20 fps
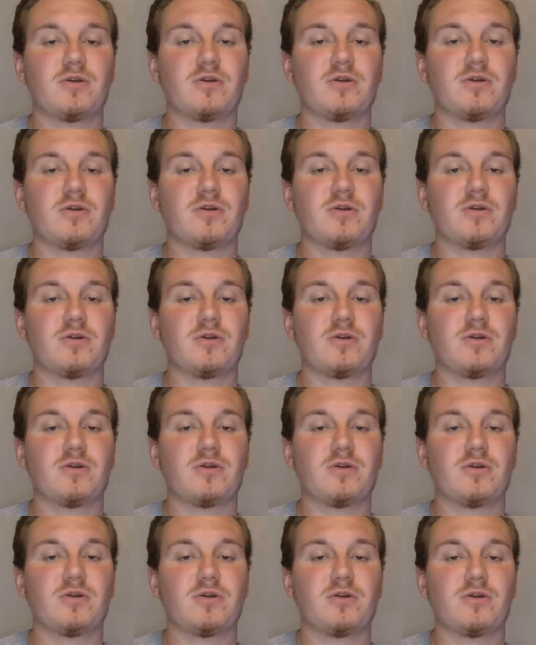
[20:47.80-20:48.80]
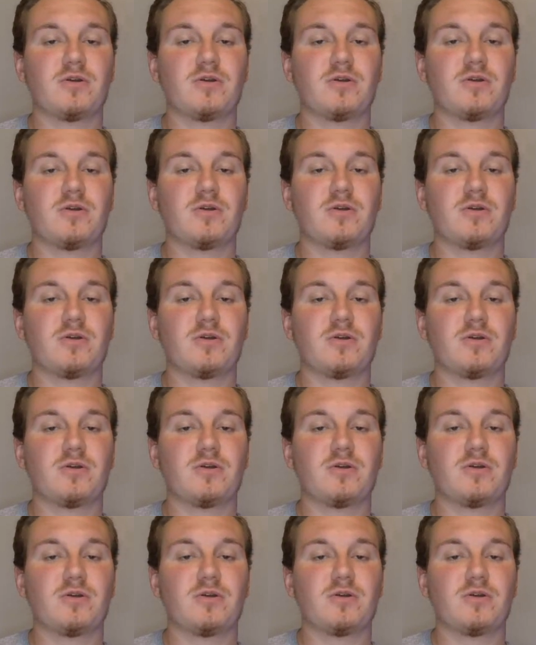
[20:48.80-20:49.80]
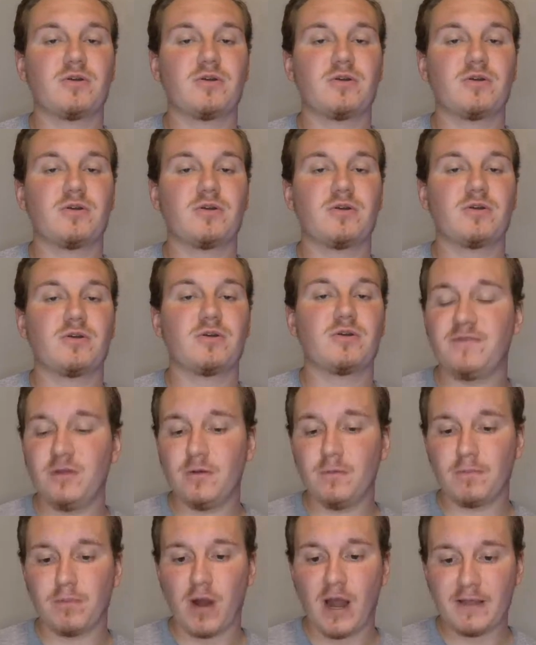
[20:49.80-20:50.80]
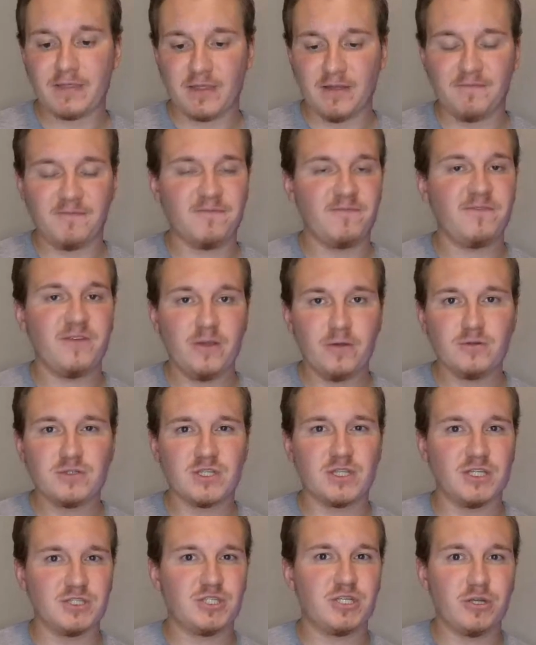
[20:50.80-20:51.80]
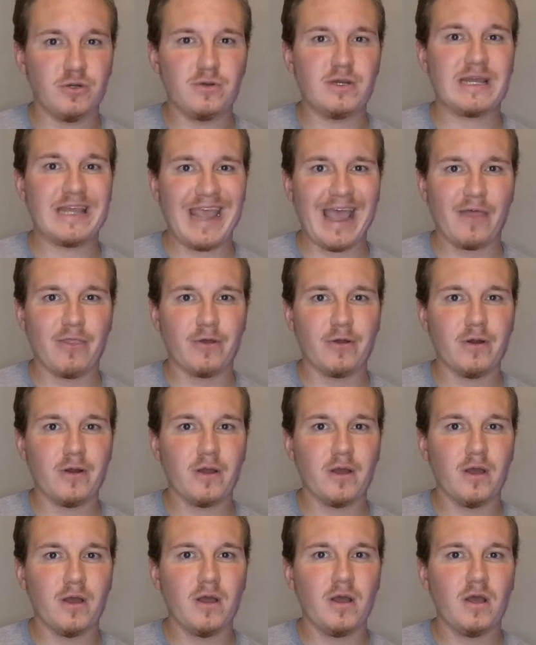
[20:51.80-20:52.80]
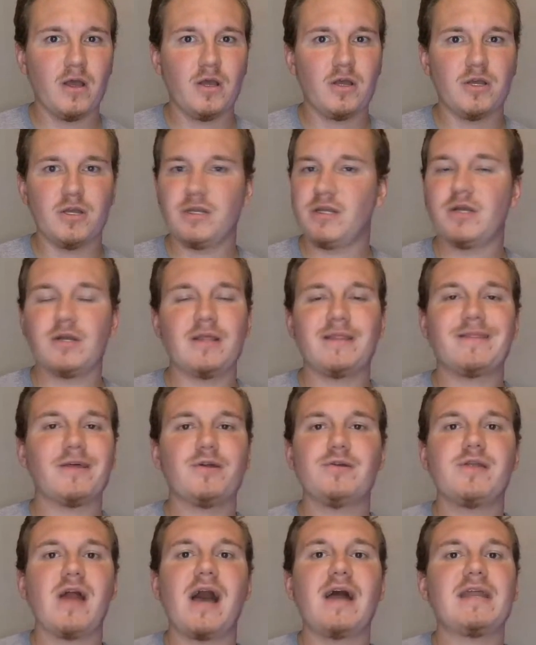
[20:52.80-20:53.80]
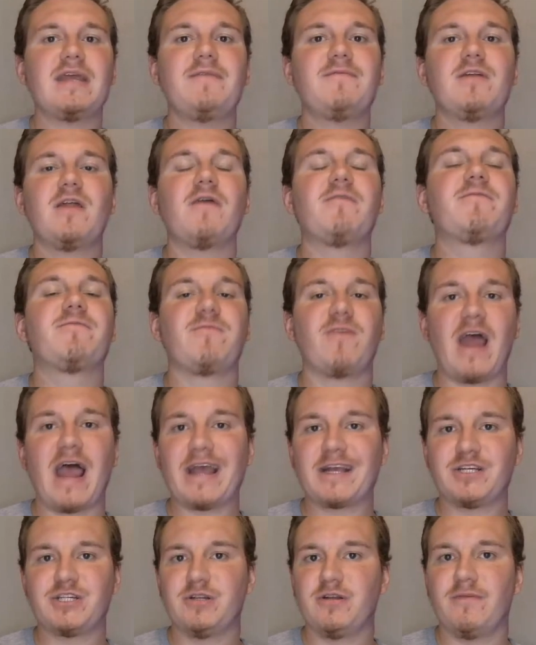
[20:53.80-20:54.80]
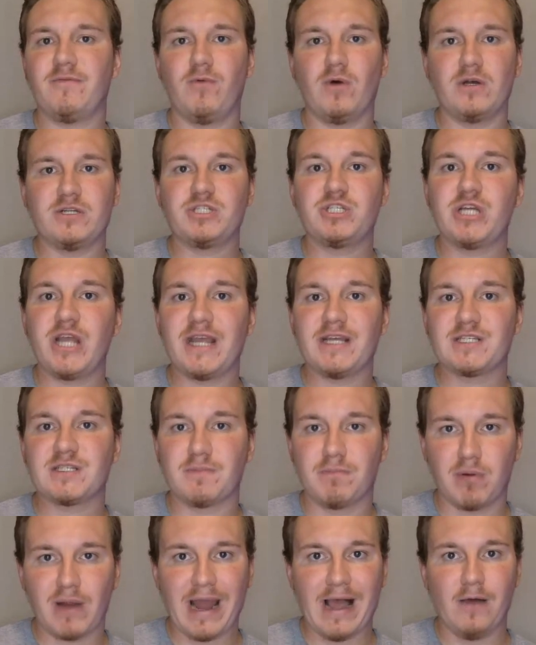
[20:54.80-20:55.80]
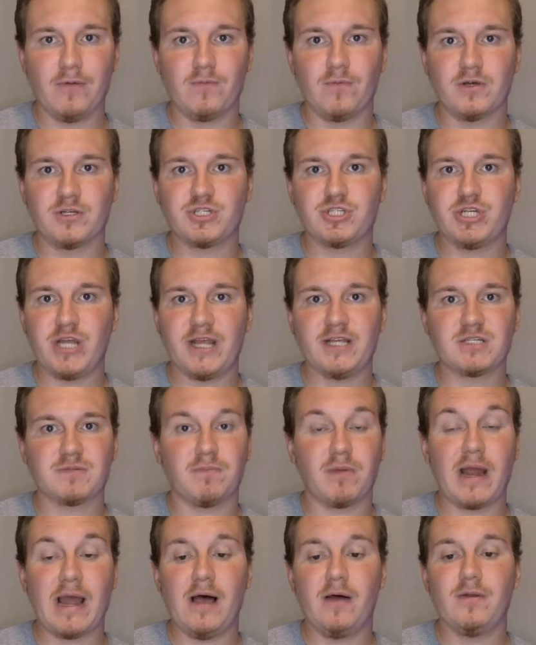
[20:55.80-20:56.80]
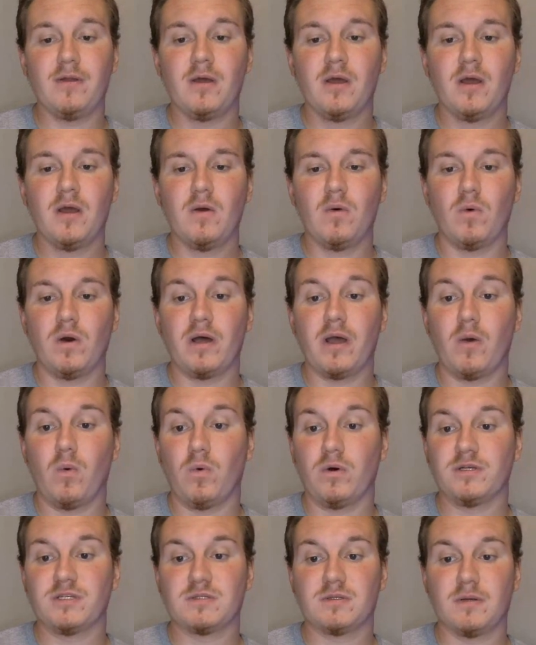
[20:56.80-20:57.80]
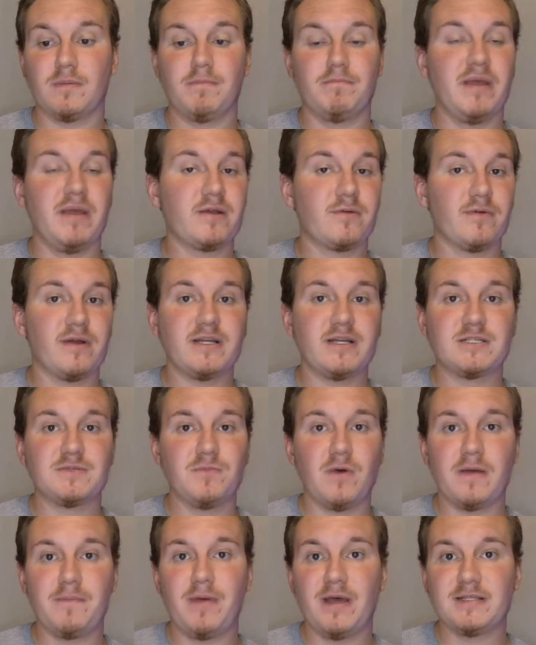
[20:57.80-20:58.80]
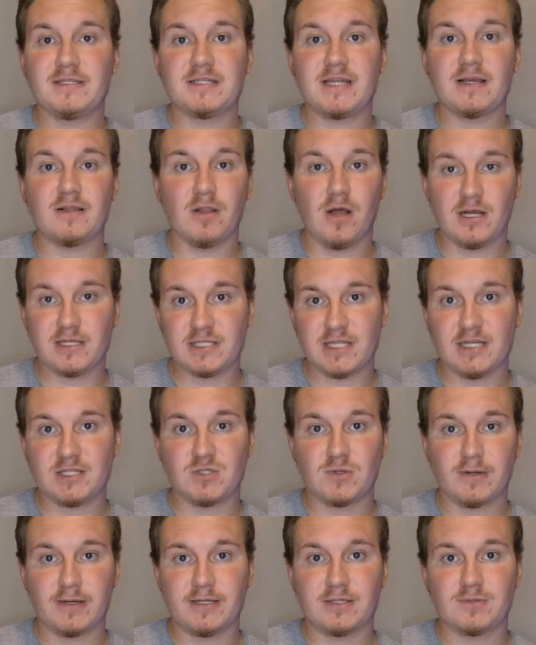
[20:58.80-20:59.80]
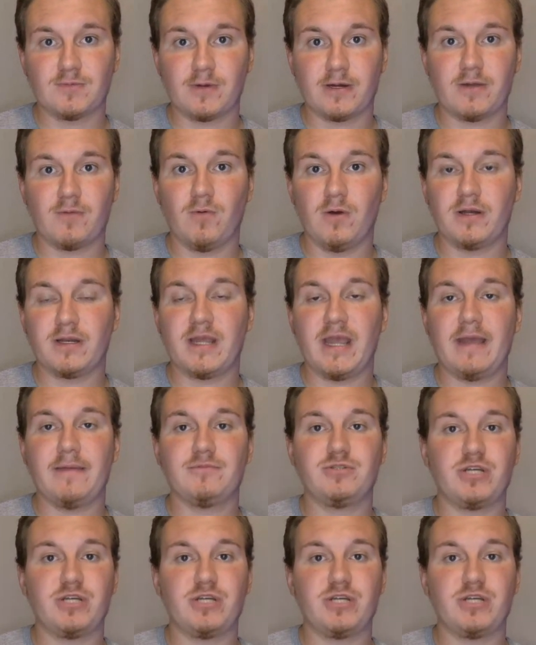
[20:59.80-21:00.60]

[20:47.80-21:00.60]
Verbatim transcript: I respect them, but even the two of them, if you brought and fused the two together, they're not even a fraction of what Chase Brown was. Chase Brown was a big reason why Penn State lost that 2021 game.